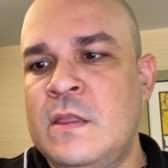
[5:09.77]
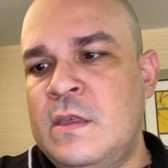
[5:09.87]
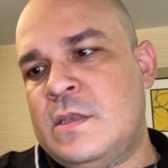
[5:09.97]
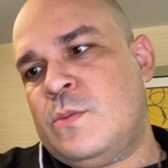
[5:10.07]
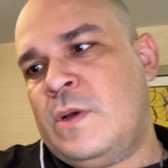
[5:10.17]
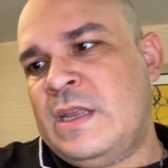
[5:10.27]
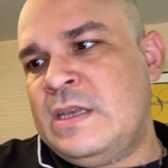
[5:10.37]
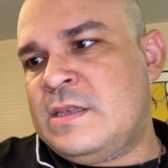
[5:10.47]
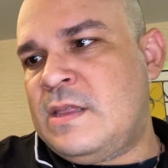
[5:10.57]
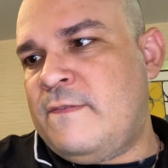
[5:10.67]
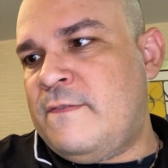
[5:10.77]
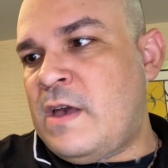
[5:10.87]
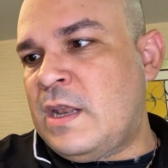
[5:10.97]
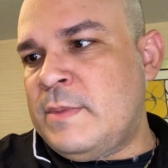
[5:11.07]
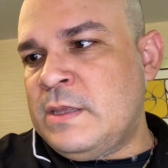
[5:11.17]
This one is the
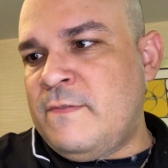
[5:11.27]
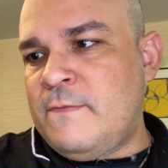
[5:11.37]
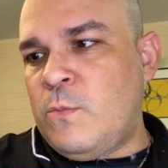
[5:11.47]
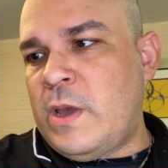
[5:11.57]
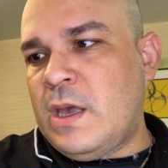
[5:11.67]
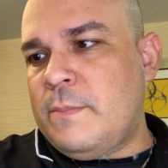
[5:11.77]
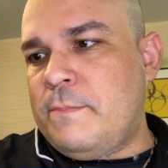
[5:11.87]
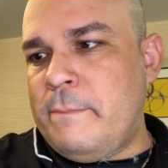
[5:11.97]
Vitamin Wake Up